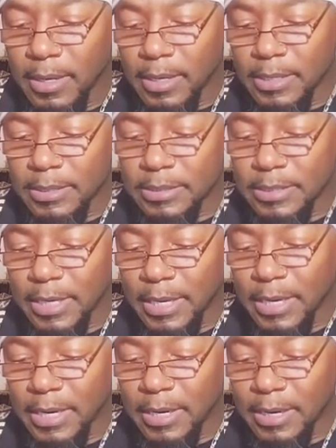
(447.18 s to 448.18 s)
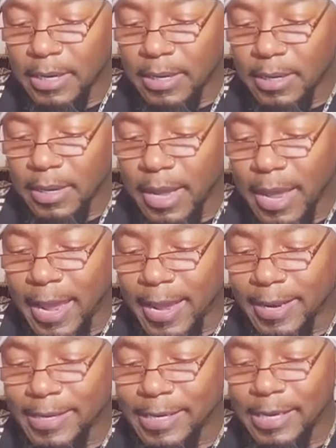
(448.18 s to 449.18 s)
It said,
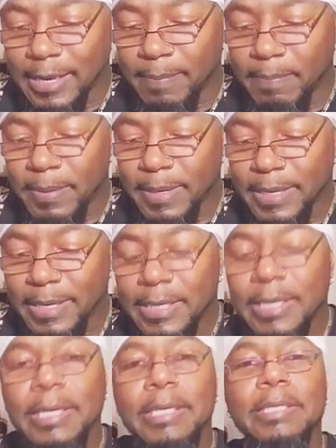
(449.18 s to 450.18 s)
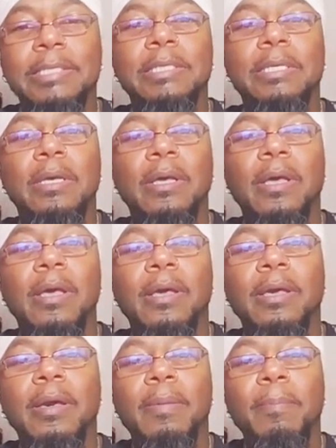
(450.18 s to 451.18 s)
and keep His
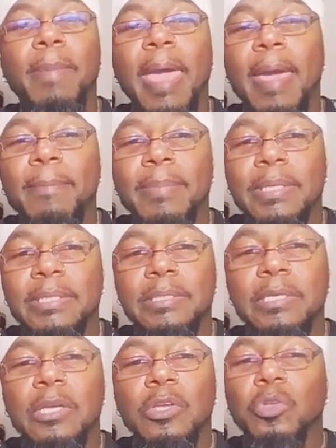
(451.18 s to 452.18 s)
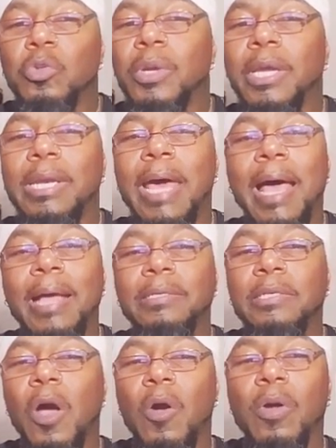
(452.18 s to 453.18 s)
commandments. You
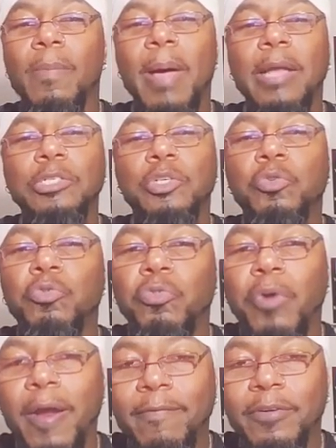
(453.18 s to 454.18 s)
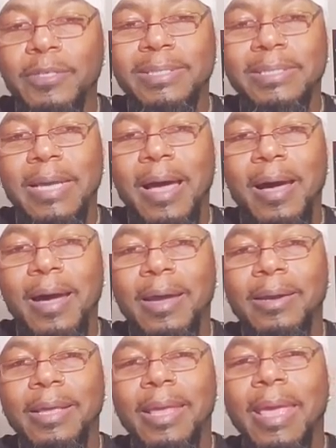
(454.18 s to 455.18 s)
cannot talk about you reverence
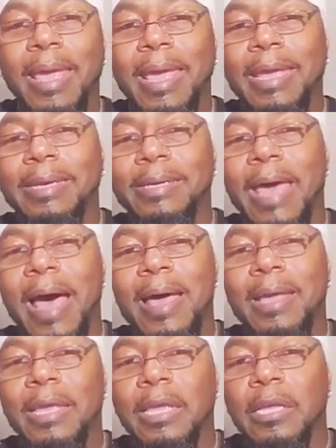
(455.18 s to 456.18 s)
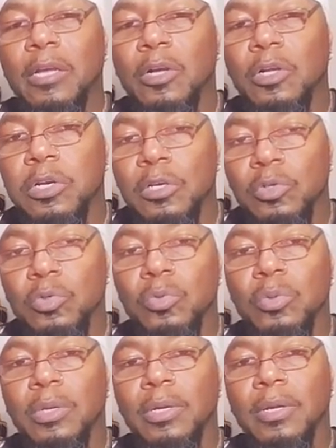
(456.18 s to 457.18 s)
God and not
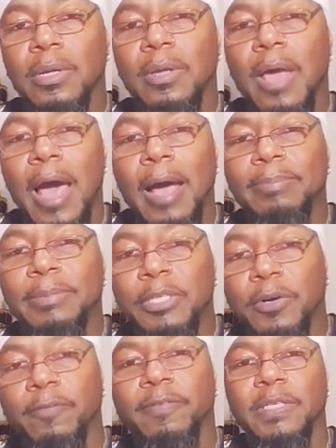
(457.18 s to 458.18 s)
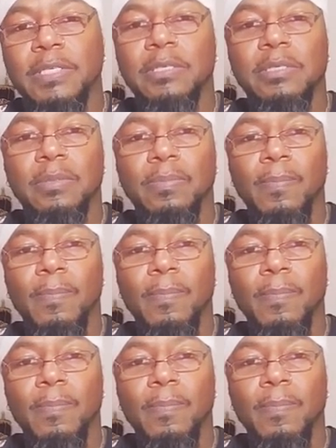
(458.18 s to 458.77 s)
include observance.